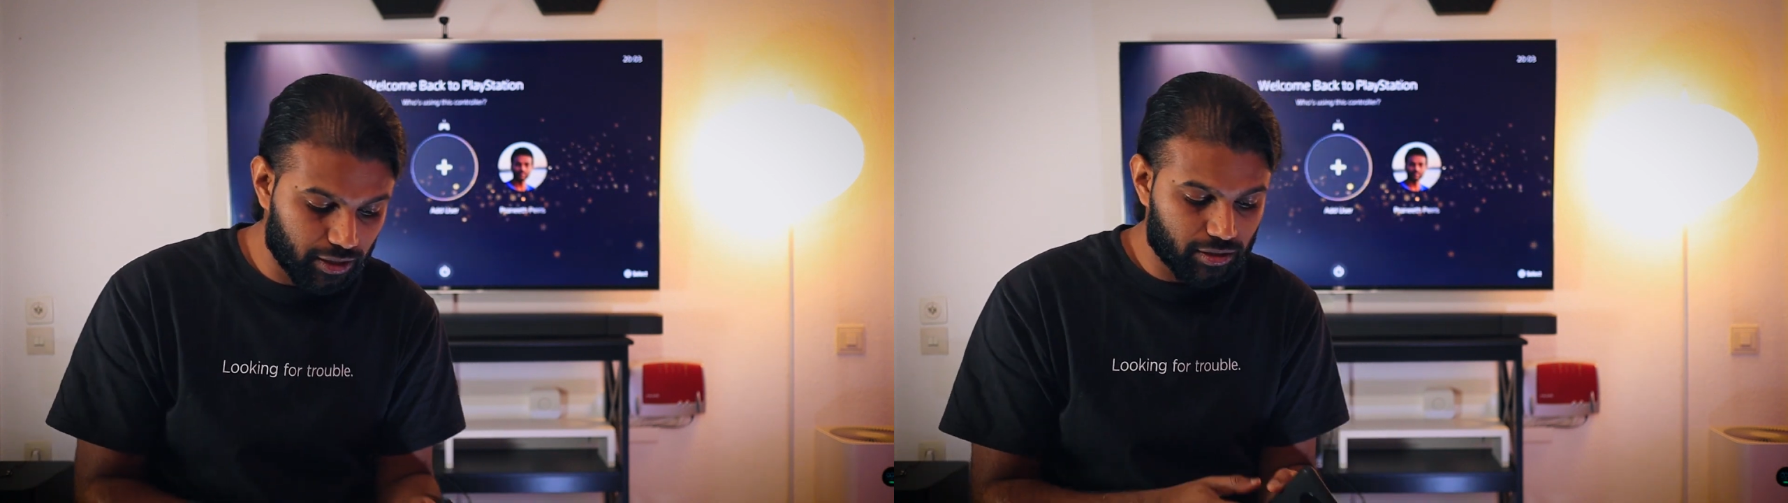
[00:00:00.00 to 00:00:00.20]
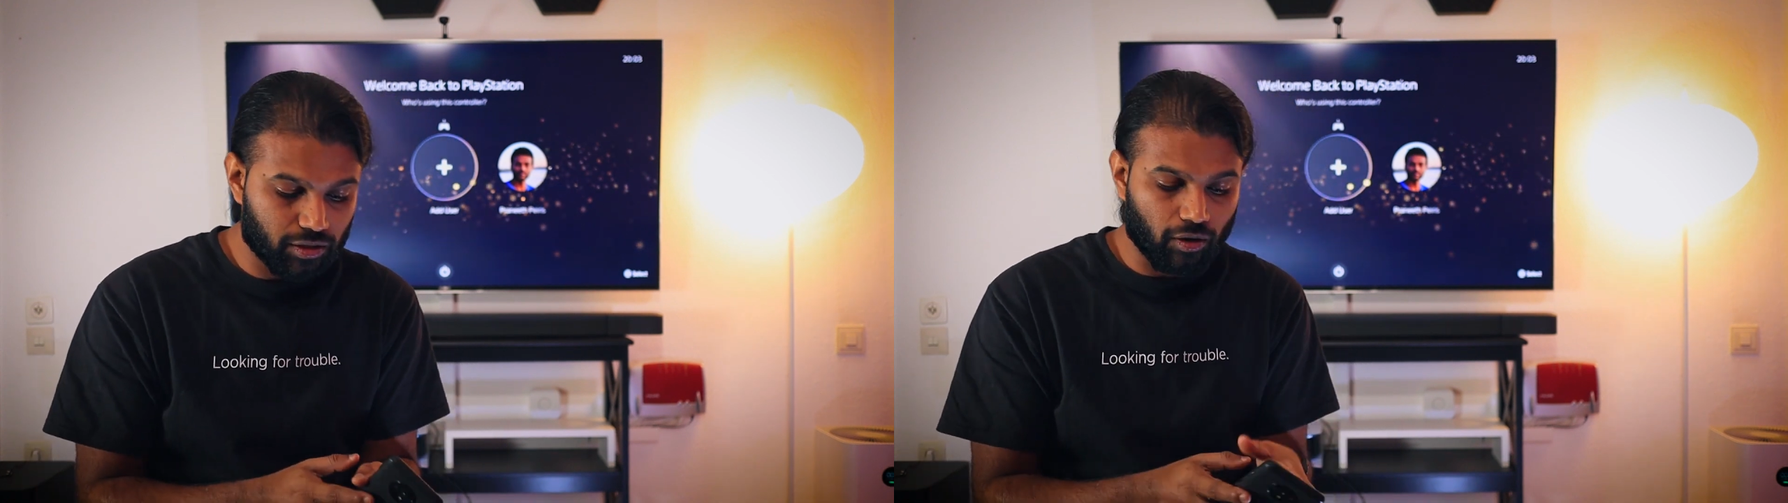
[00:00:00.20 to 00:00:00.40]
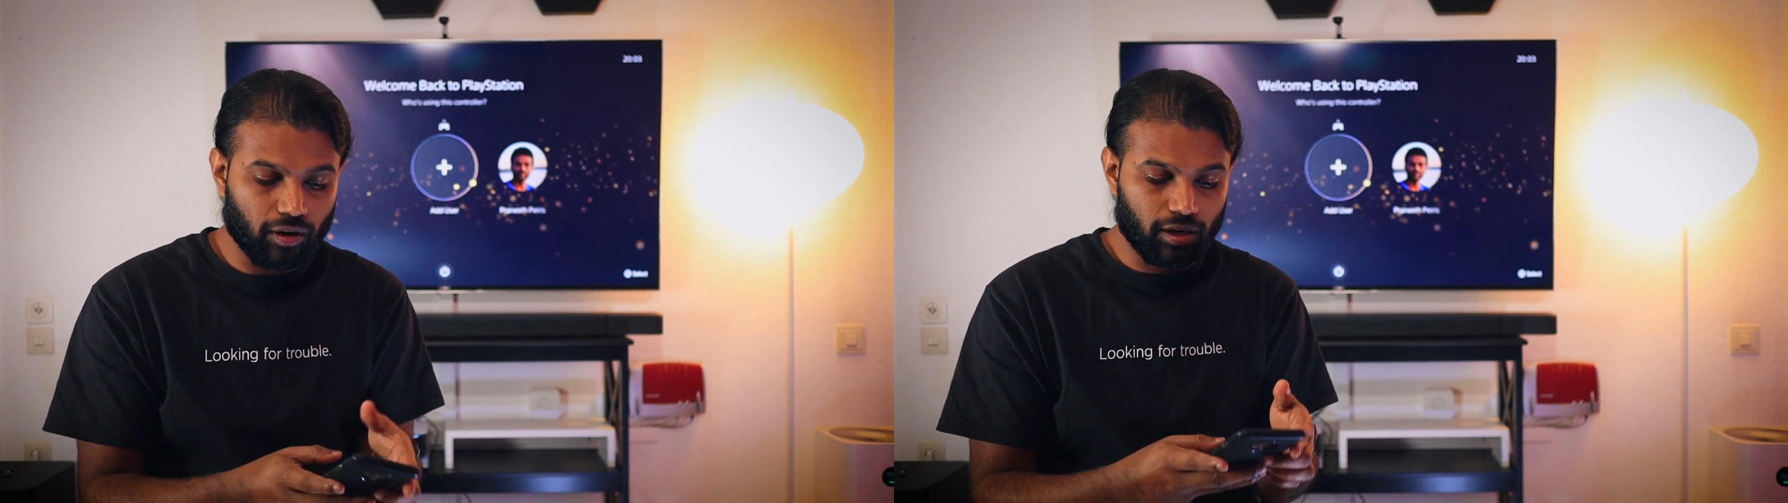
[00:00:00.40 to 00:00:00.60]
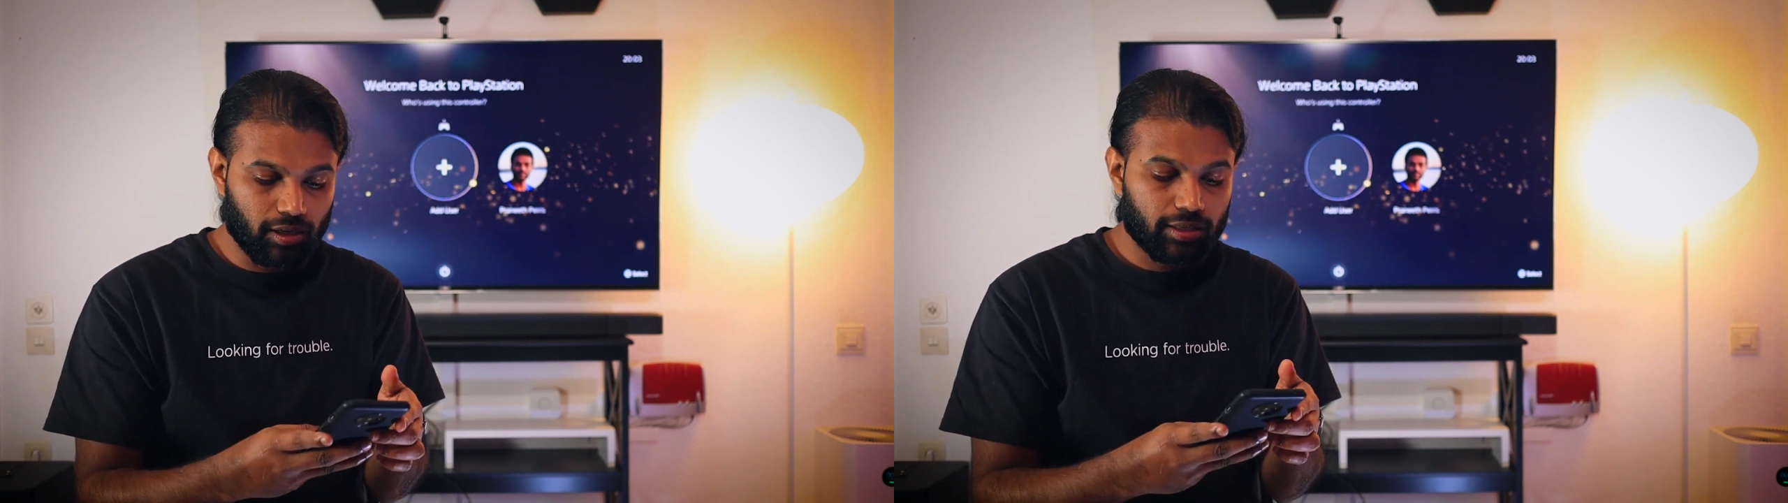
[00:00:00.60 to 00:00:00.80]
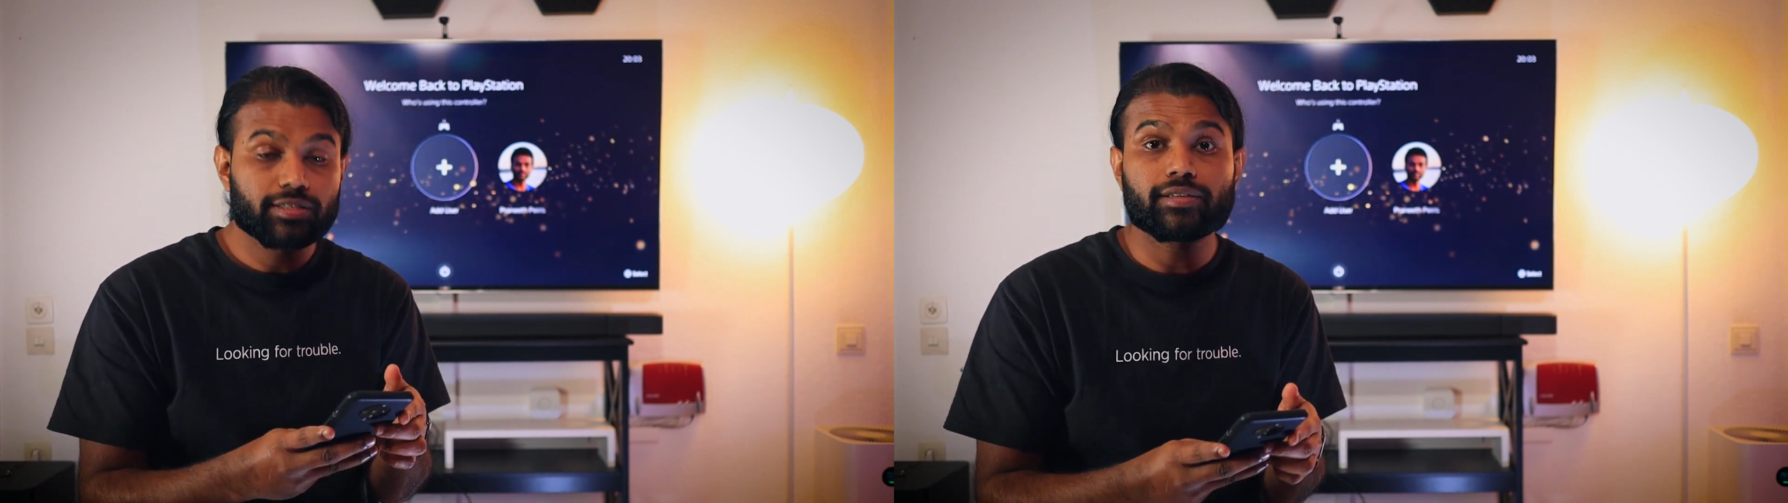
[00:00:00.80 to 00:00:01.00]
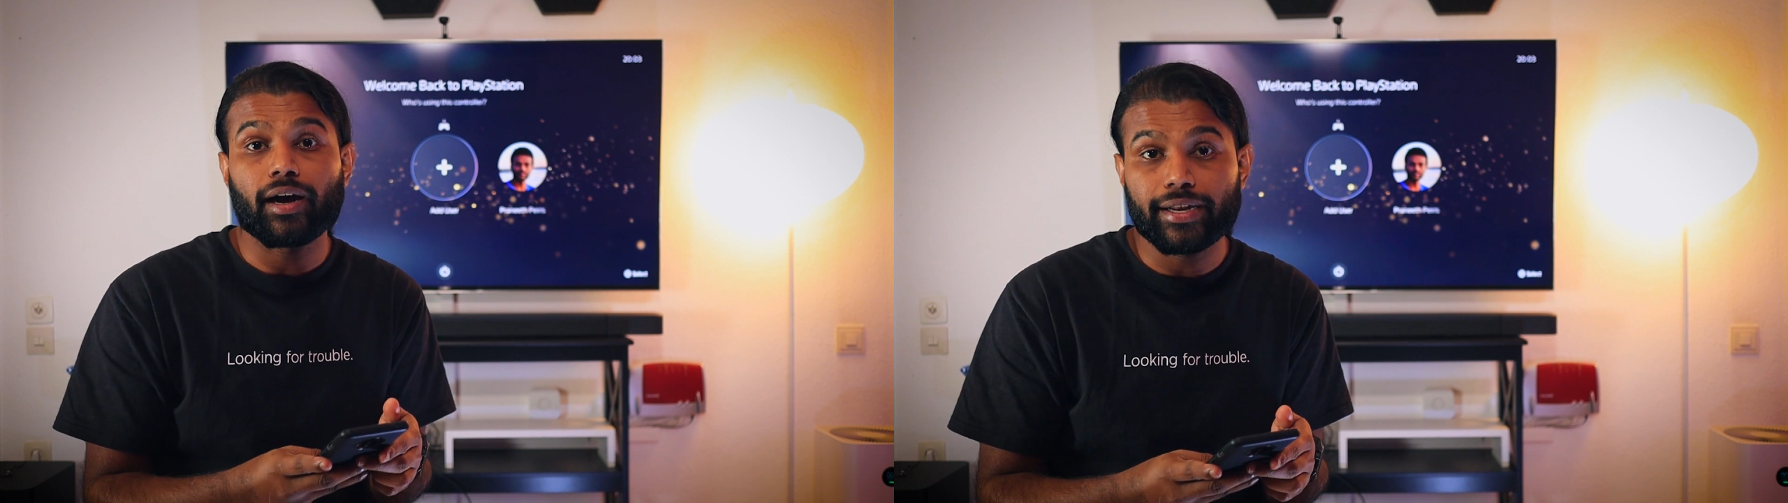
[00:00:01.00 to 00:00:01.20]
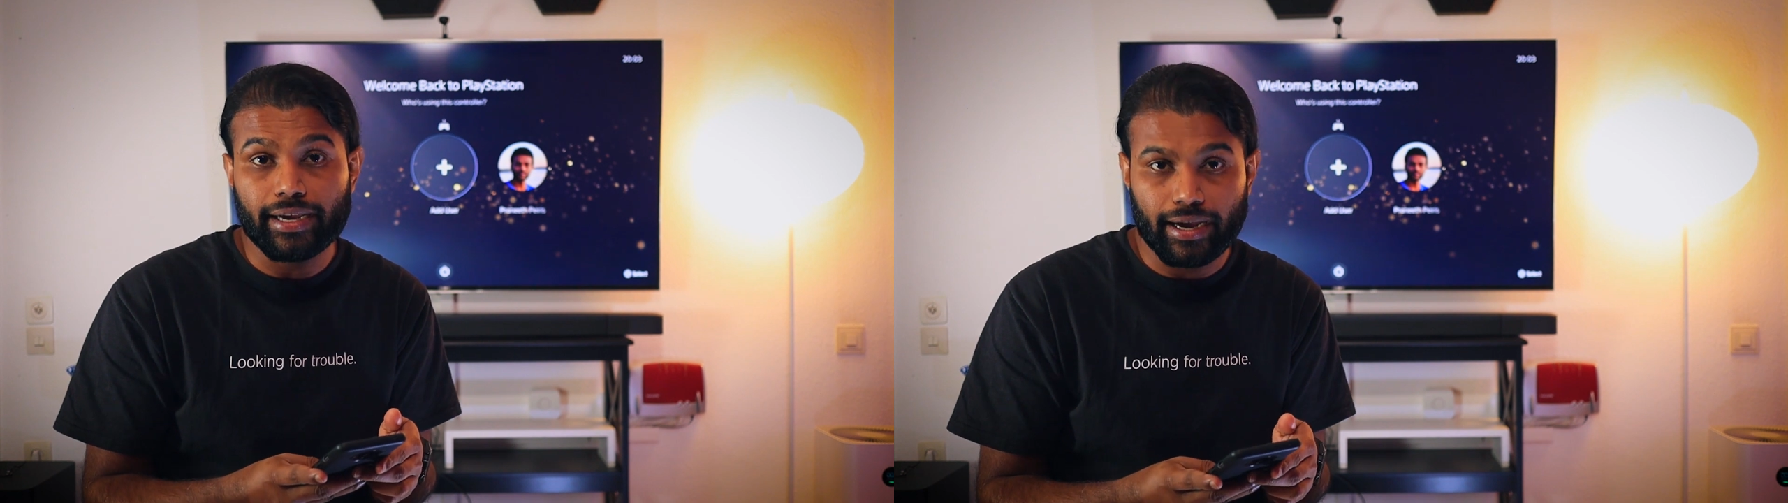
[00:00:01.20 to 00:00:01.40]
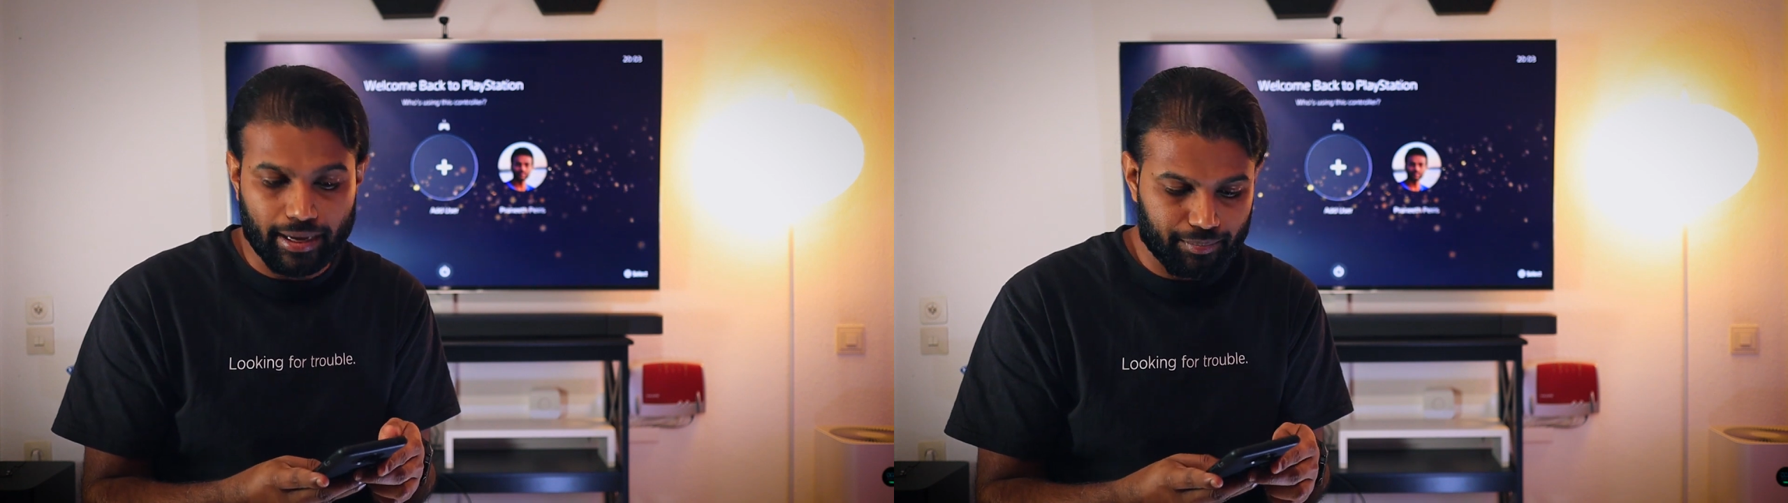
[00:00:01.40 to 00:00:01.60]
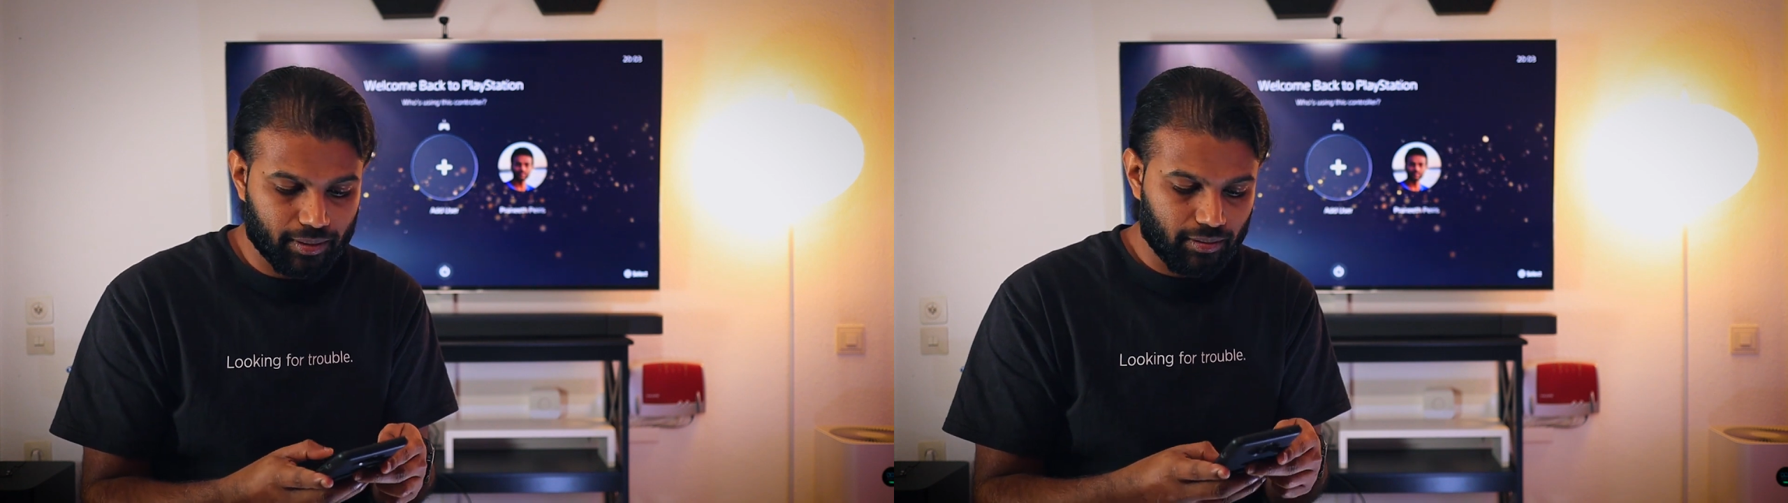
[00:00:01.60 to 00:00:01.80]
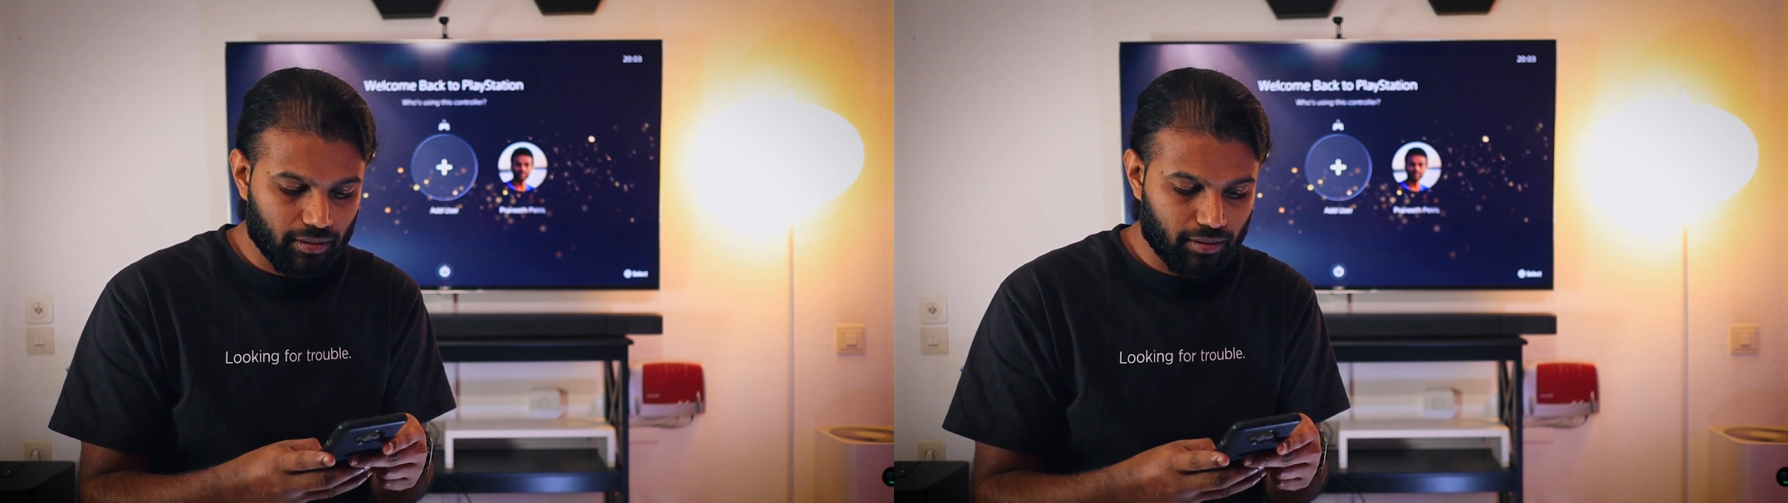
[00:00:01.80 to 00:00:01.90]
install Stadia app.